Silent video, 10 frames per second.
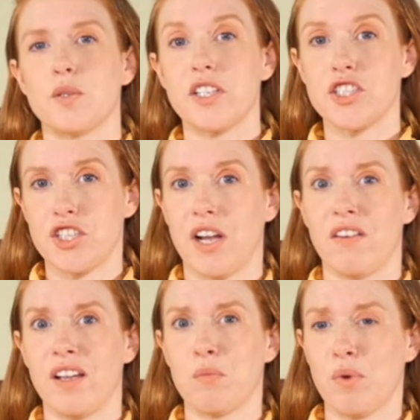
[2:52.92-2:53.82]
So our
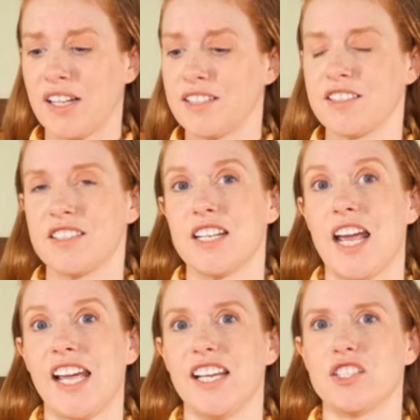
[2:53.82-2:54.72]
sharing practice
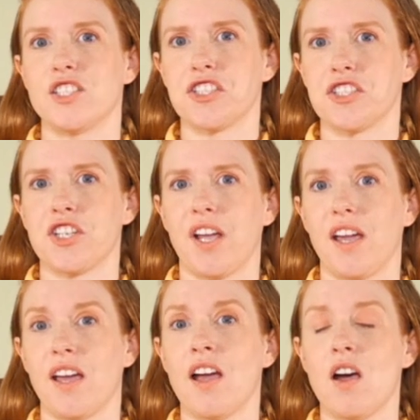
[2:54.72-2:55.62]
today is to
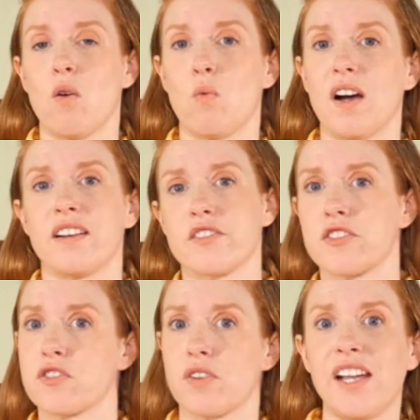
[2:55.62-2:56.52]
share one
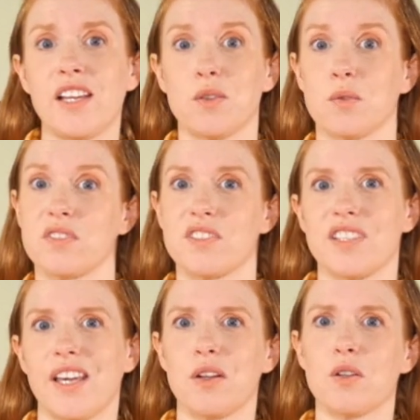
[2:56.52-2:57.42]
strength or
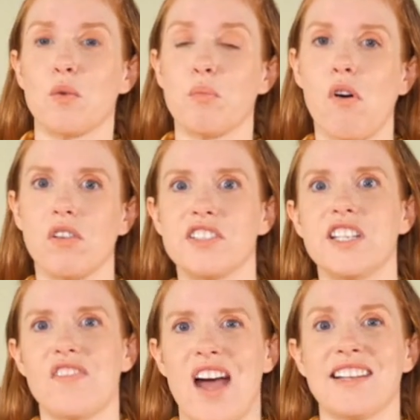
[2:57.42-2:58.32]
skill or
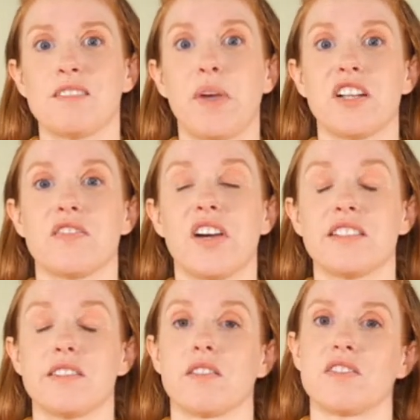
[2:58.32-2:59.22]
positive aspect of
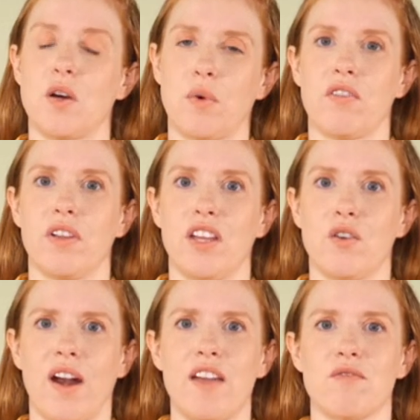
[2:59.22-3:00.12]
ourselves that we're really
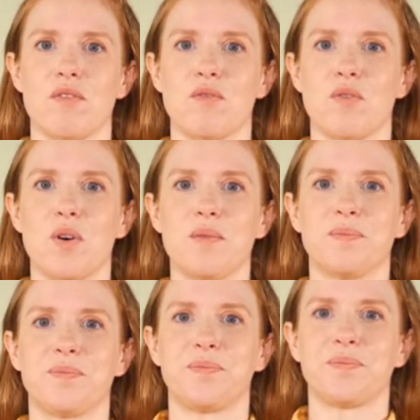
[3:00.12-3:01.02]
grateful for.
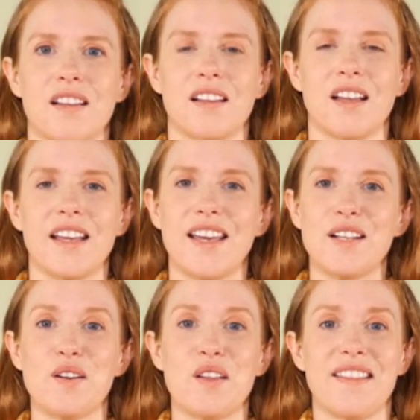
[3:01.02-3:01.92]

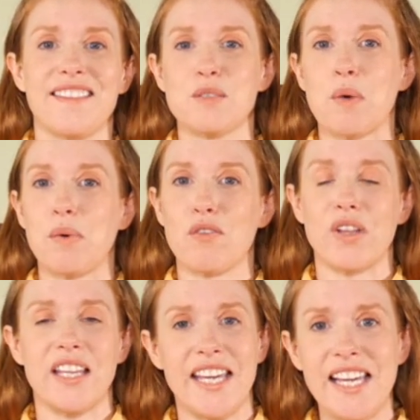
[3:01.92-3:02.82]
Again, this might be
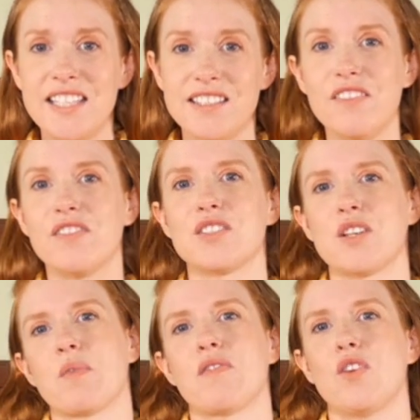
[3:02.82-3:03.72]
really easy for
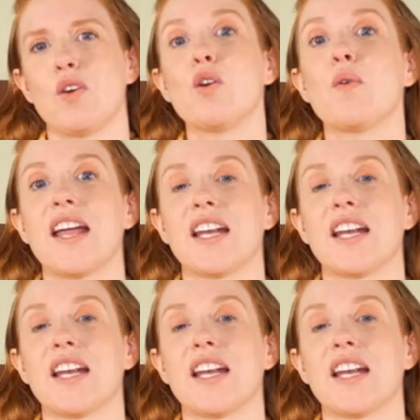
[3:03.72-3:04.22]
some of you